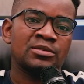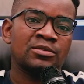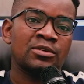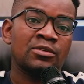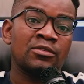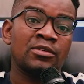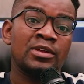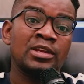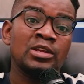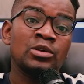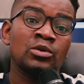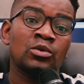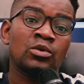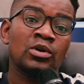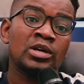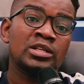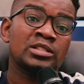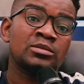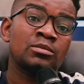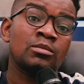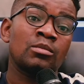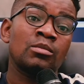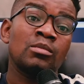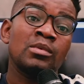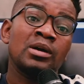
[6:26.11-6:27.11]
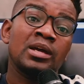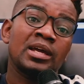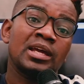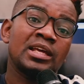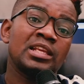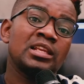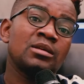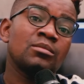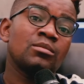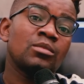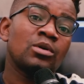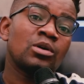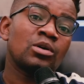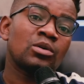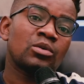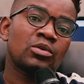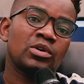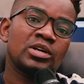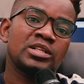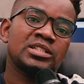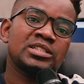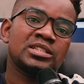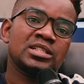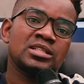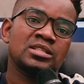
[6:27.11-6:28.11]
If you have any question, any more
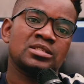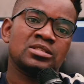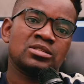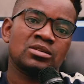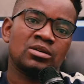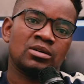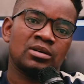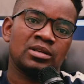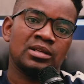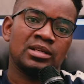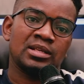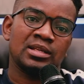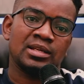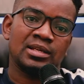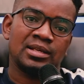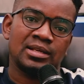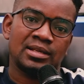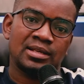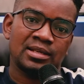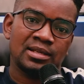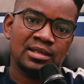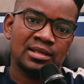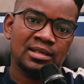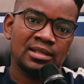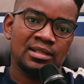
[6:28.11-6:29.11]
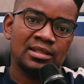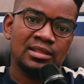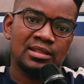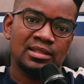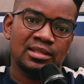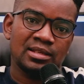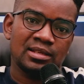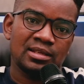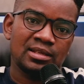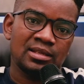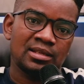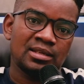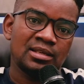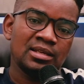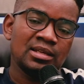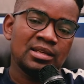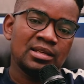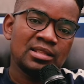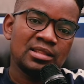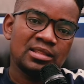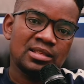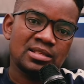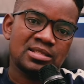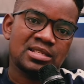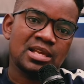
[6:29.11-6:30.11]
questions on uh, the
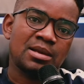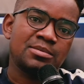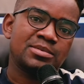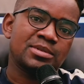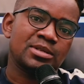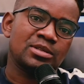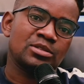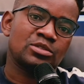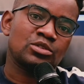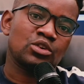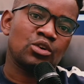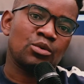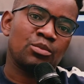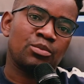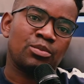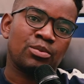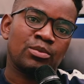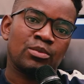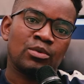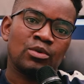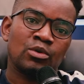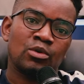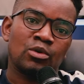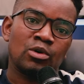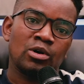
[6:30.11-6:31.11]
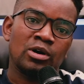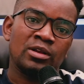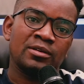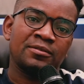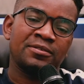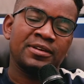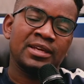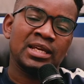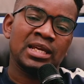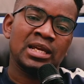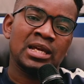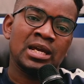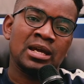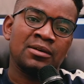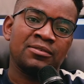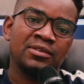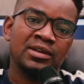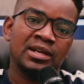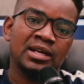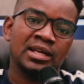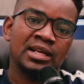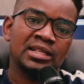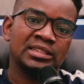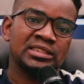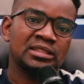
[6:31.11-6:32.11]
the subs and top
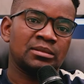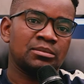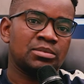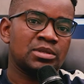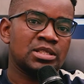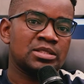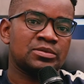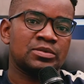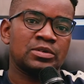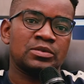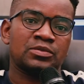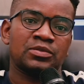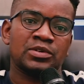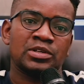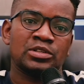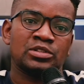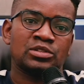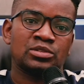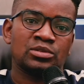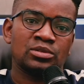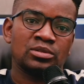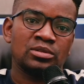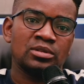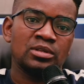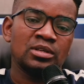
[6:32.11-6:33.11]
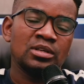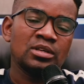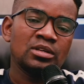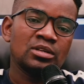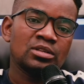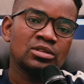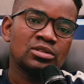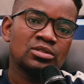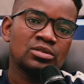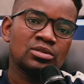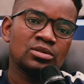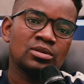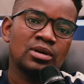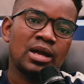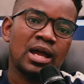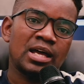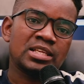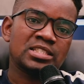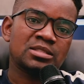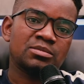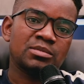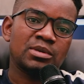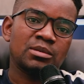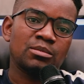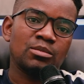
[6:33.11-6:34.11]
configuration, please feel free to to
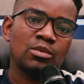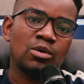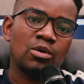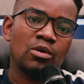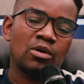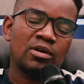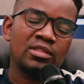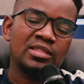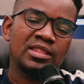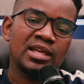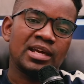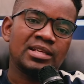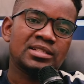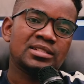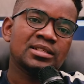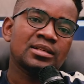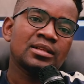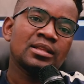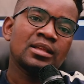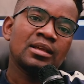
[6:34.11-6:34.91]
ask me more on that.